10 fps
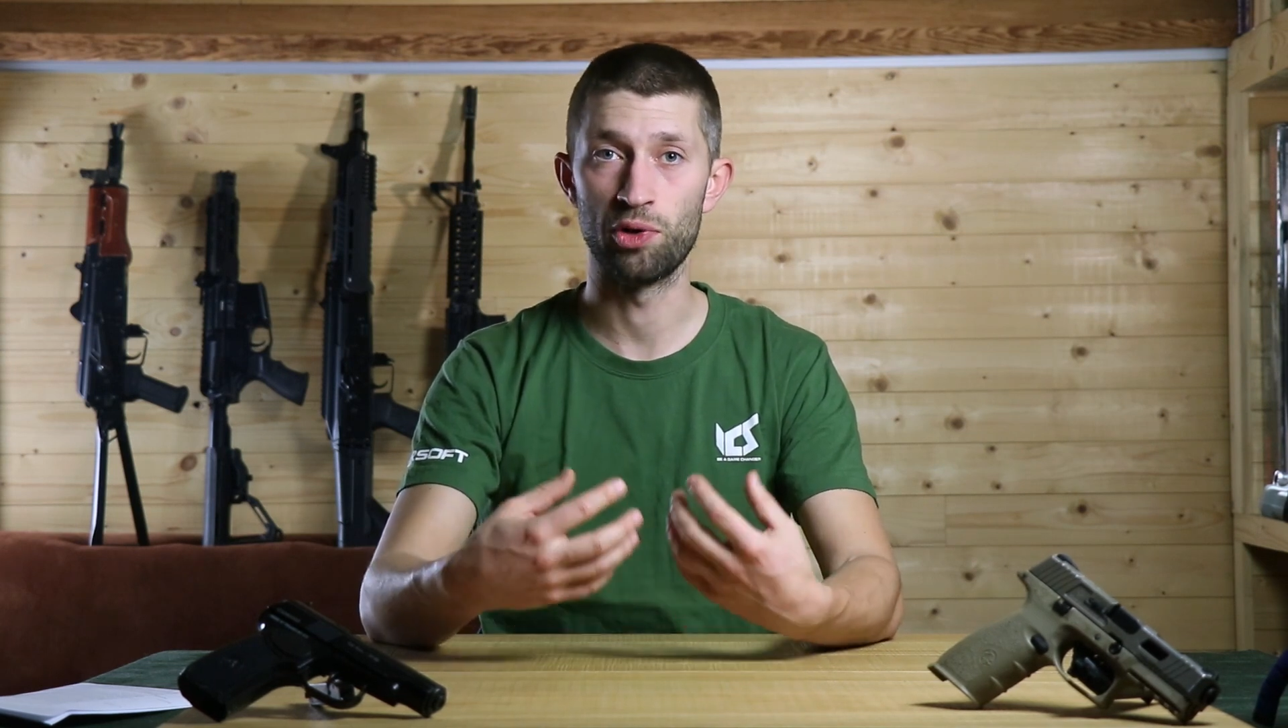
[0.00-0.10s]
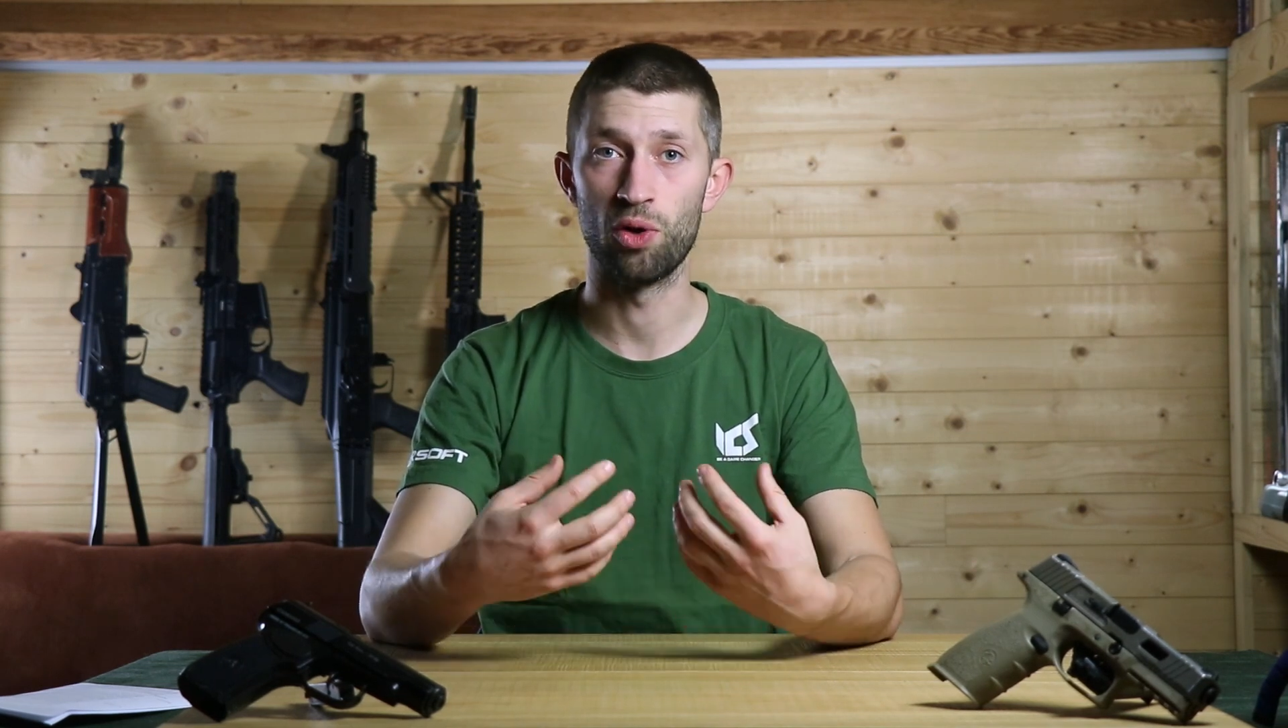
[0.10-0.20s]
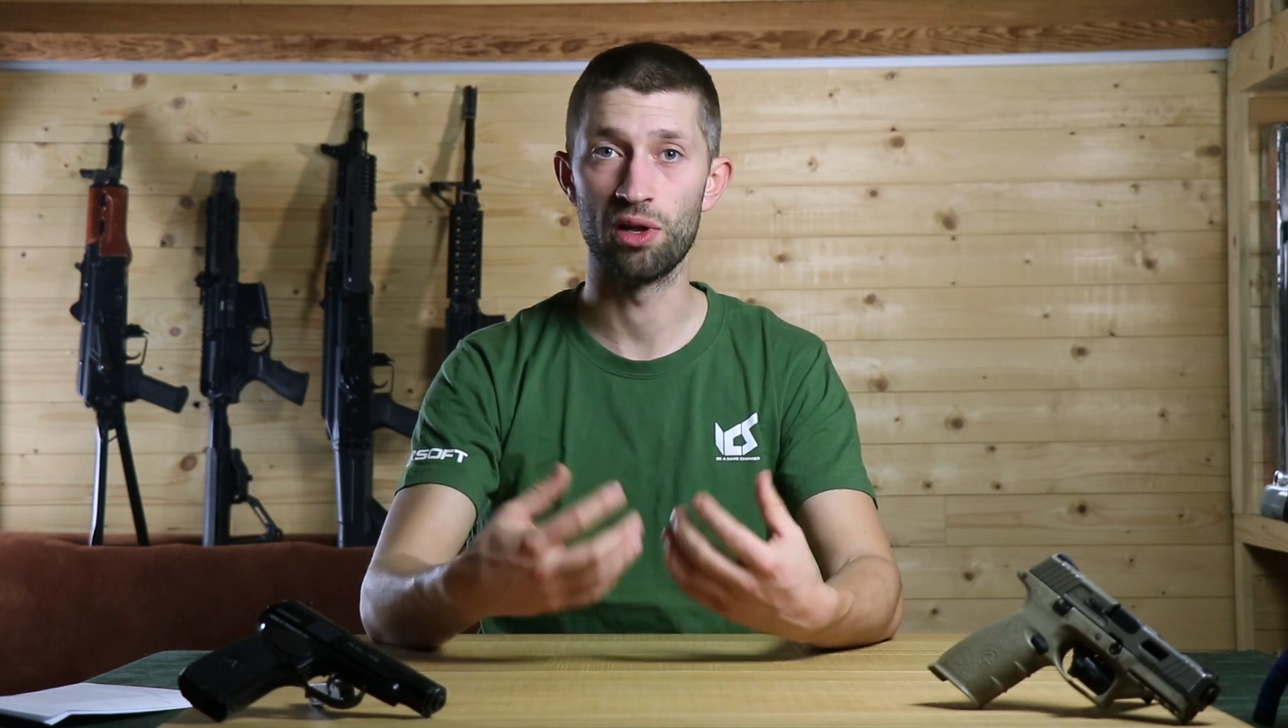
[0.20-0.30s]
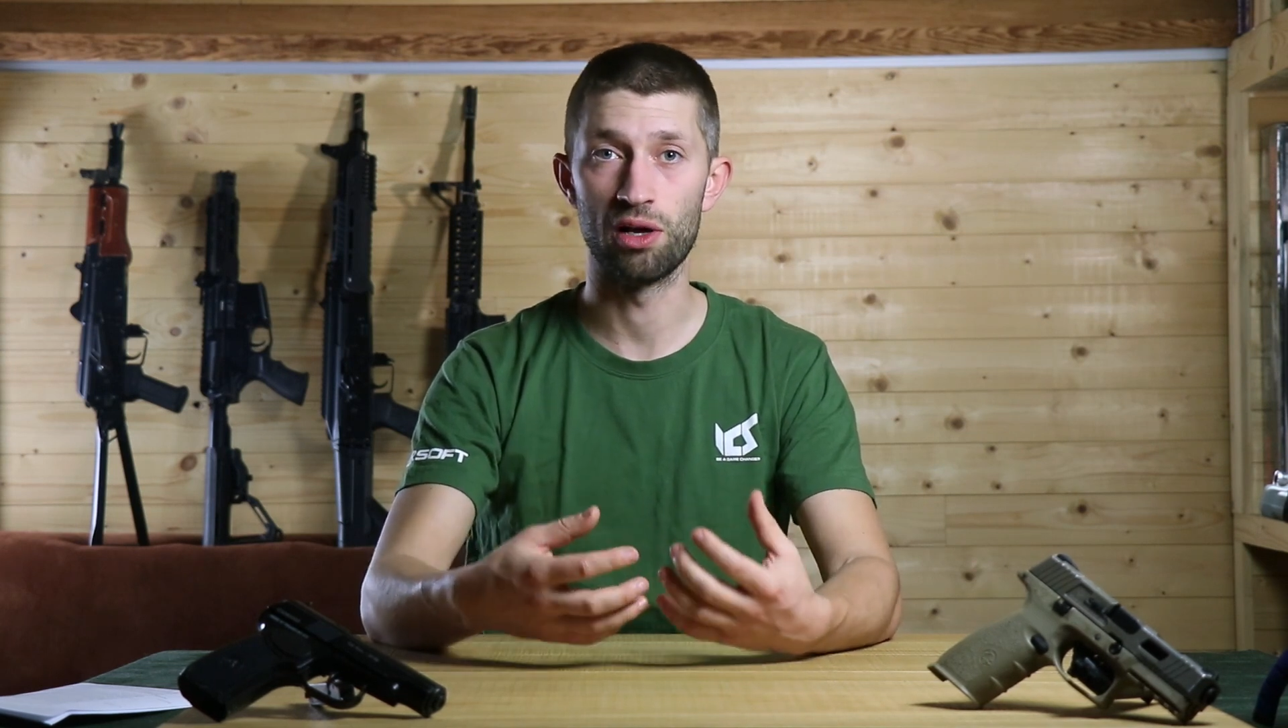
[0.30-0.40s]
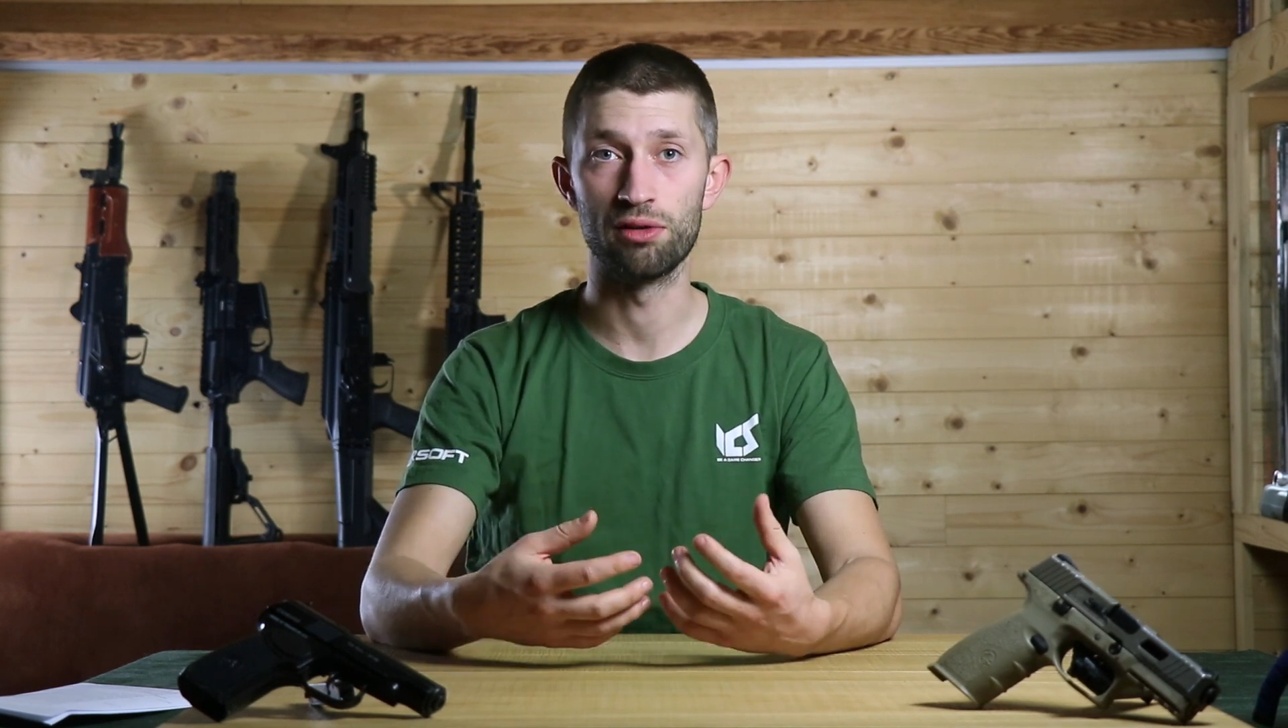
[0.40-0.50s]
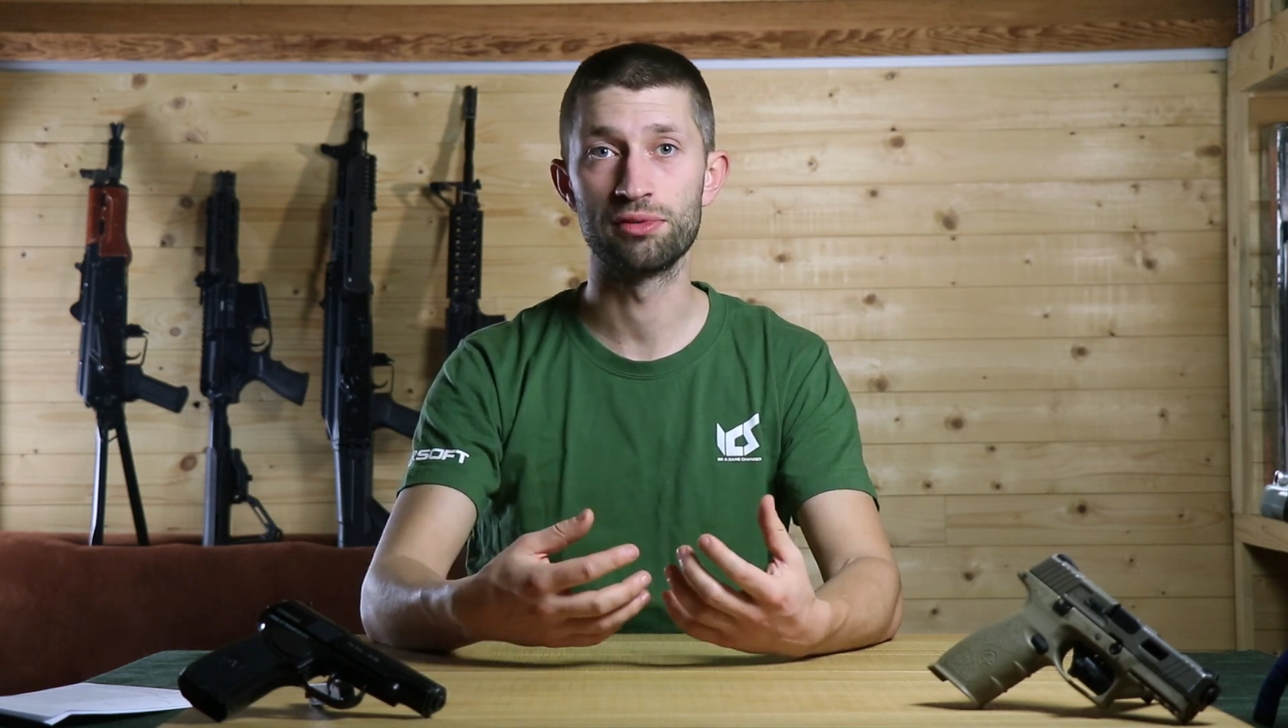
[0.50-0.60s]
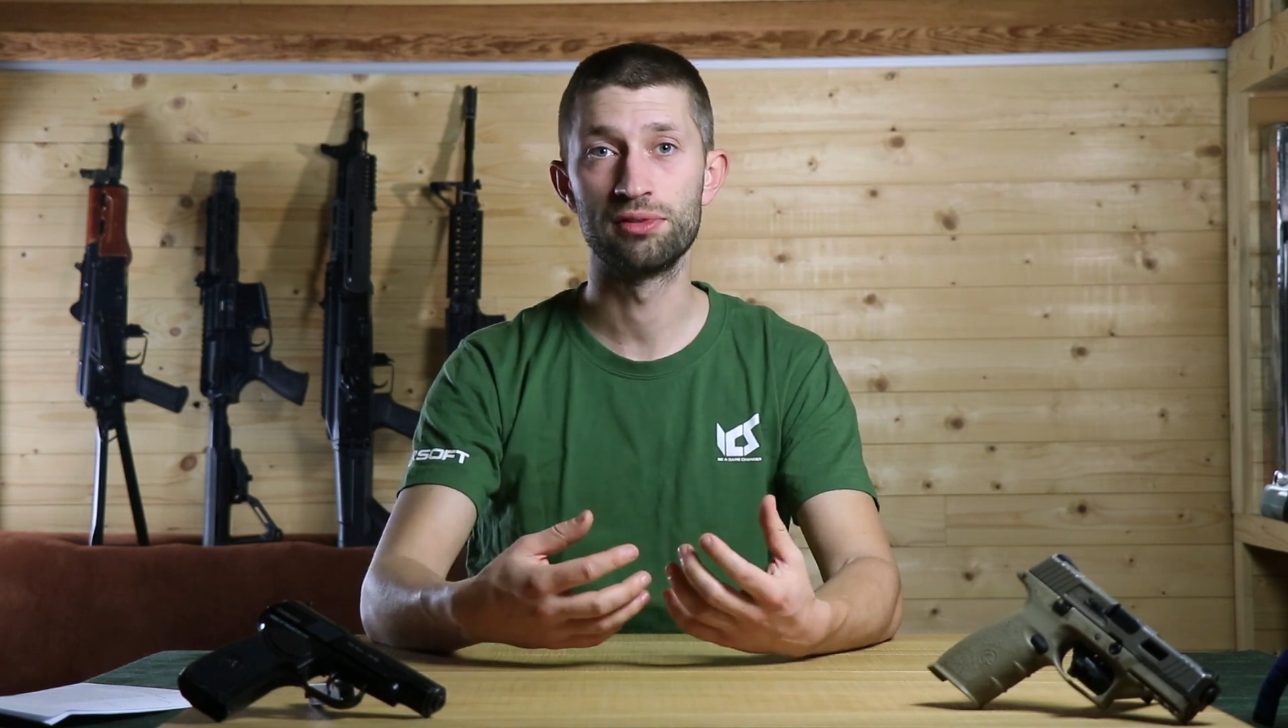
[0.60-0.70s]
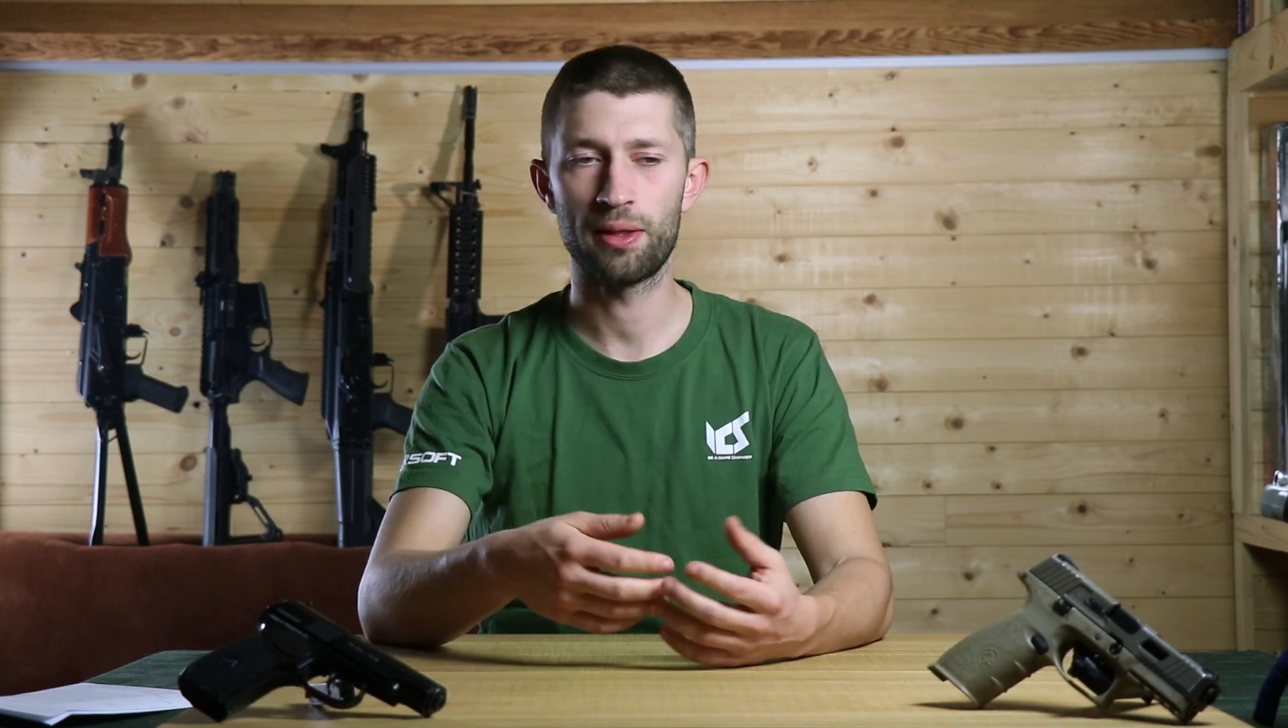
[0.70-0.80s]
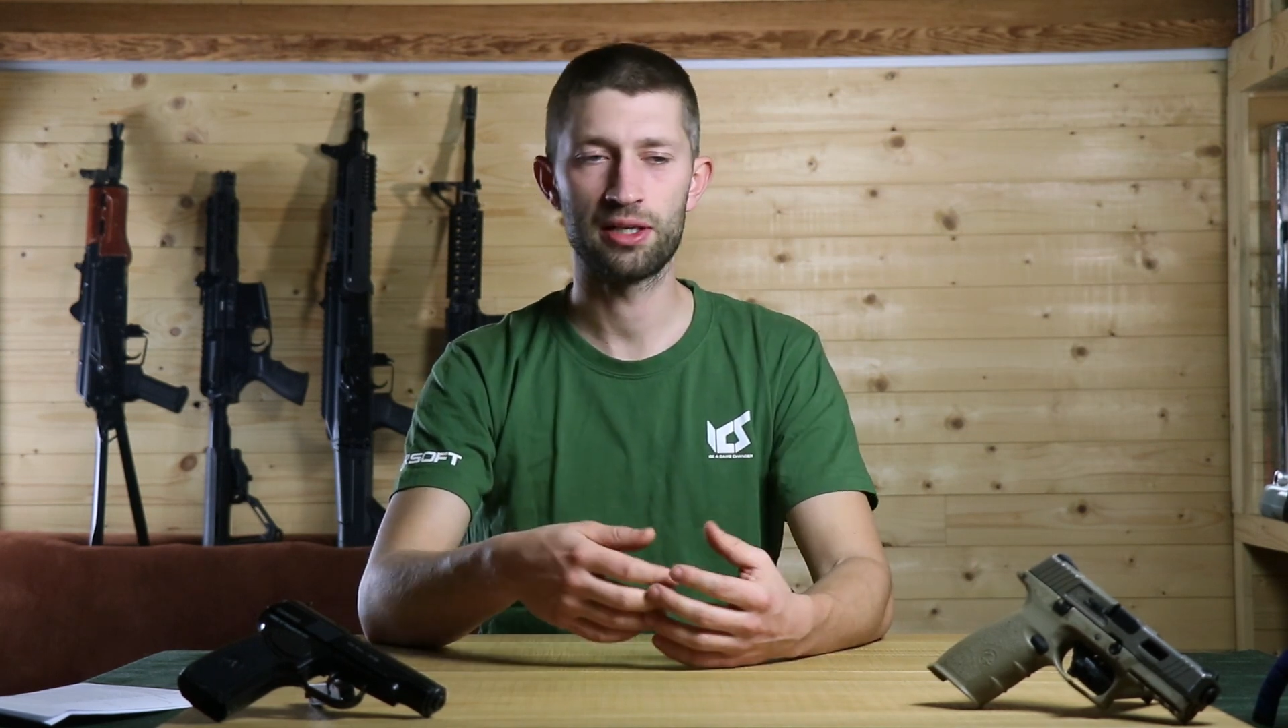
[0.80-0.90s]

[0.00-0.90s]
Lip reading: all love.